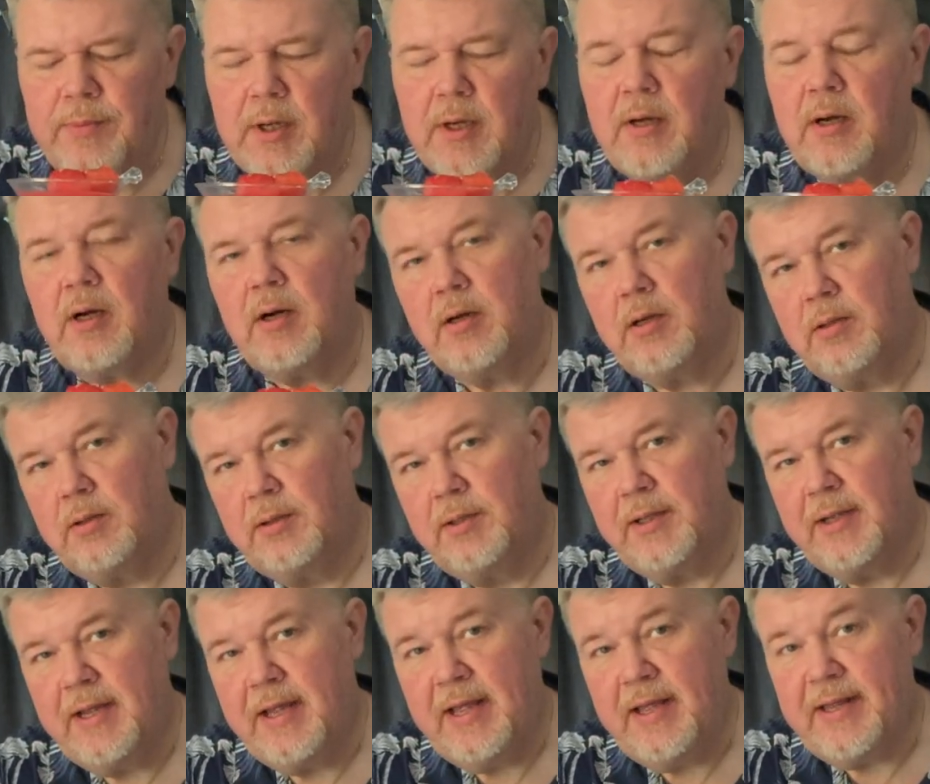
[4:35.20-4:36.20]
Oh,
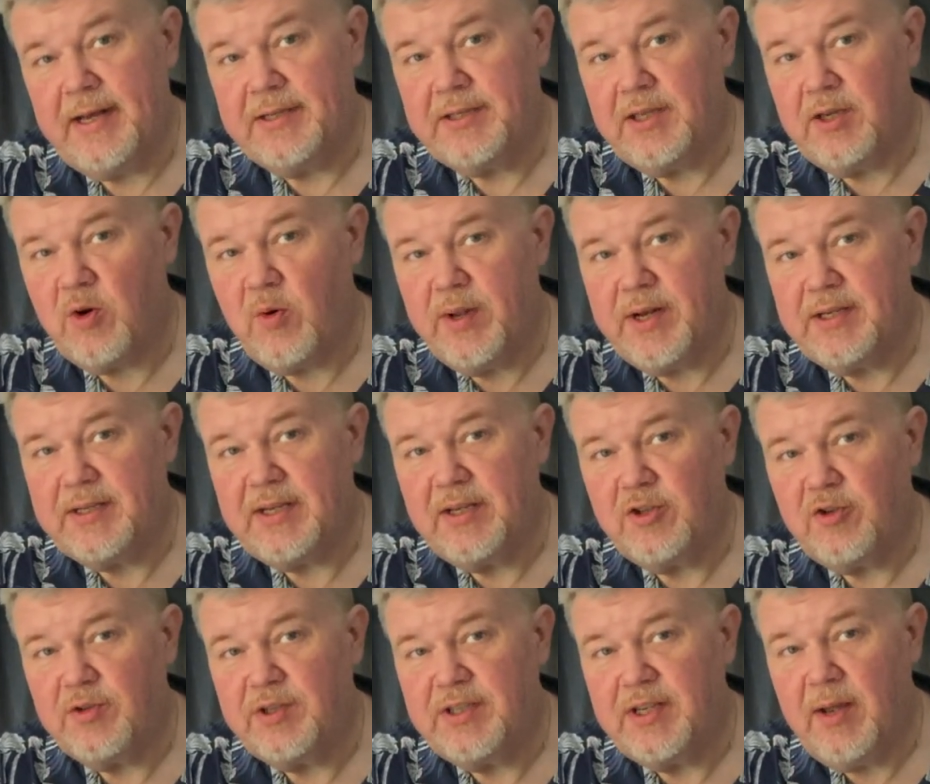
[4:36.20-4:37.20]
that's the
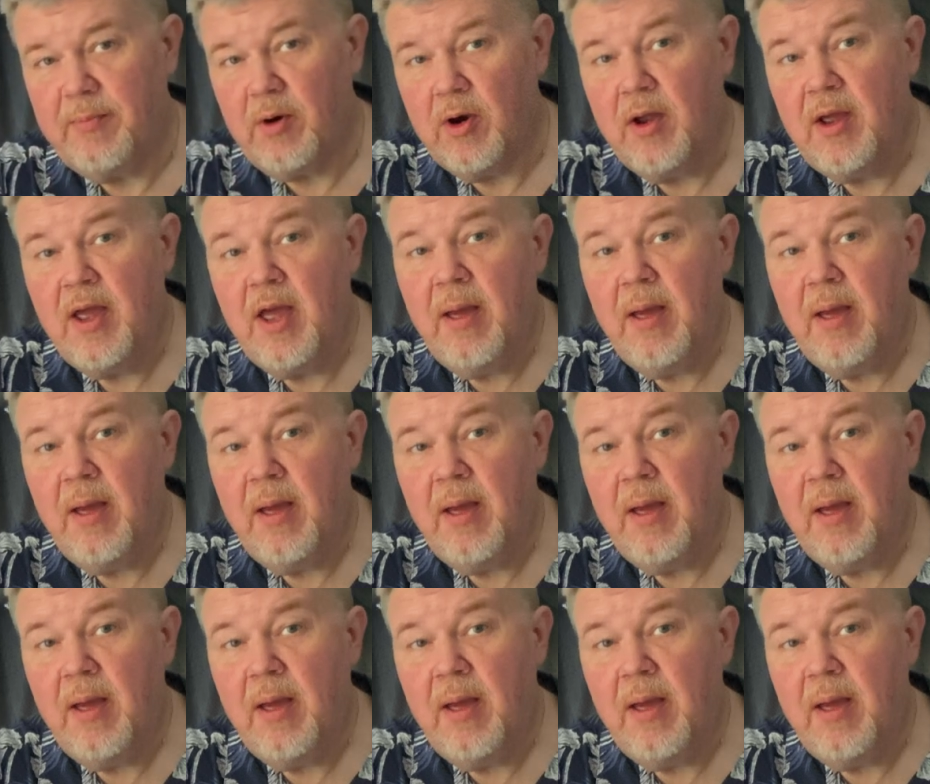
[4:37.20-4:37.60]
quintessential summer.